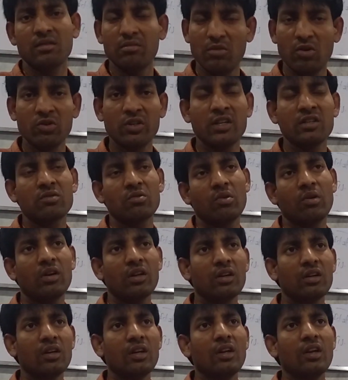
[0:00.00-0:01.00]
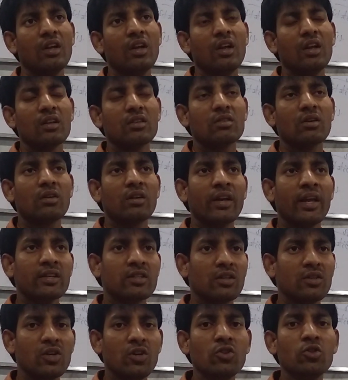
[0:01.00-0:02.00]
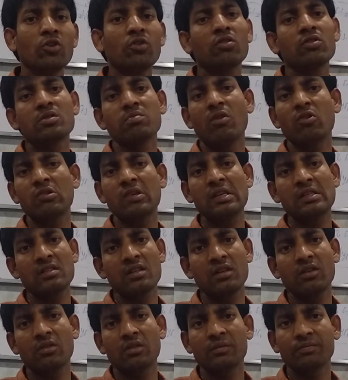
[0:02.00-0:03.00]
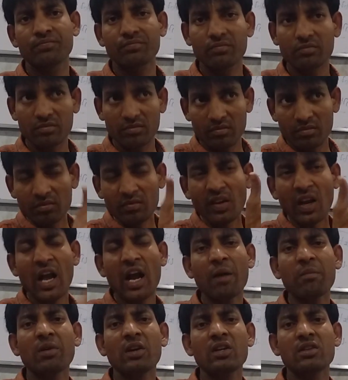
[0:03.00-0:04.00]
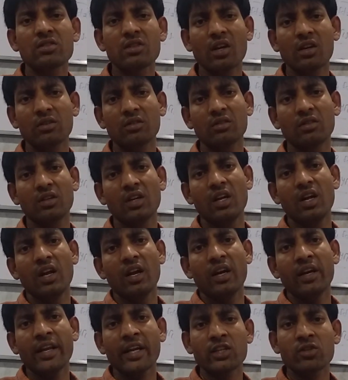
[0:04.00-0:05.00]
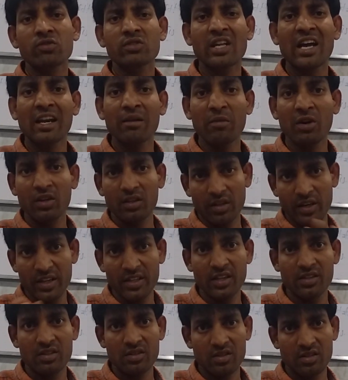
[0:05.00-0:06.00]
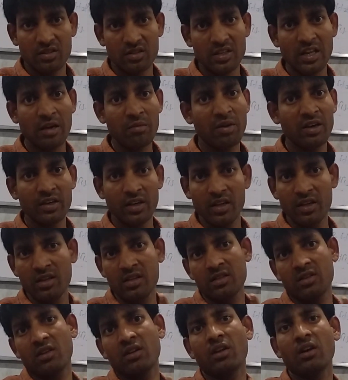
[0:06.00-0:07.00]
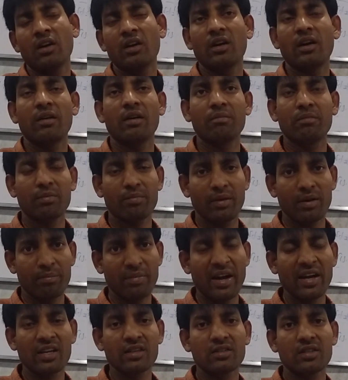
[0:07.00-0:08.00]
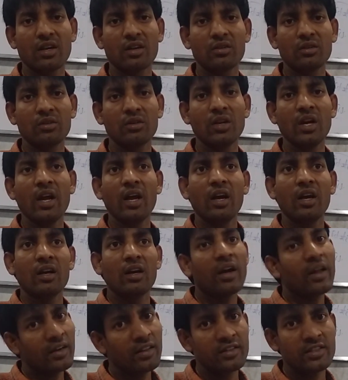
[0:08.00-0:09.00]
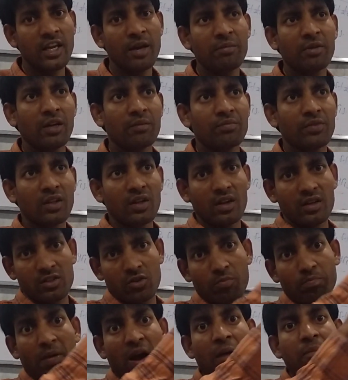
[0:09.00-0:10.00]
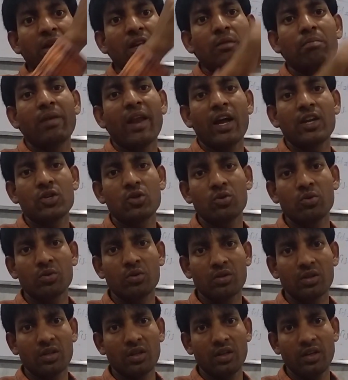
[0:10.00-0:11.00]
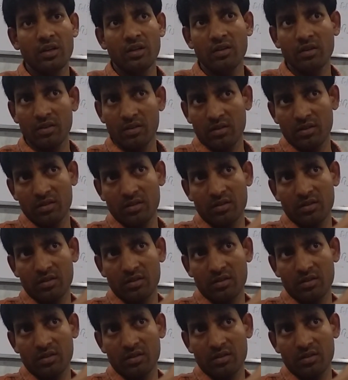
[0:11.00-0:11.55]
mountains only. So next Hindu Kush mountains in Afghanistan. Next Salman ranges in Pakistan. At the same time, so Pamir Plateau in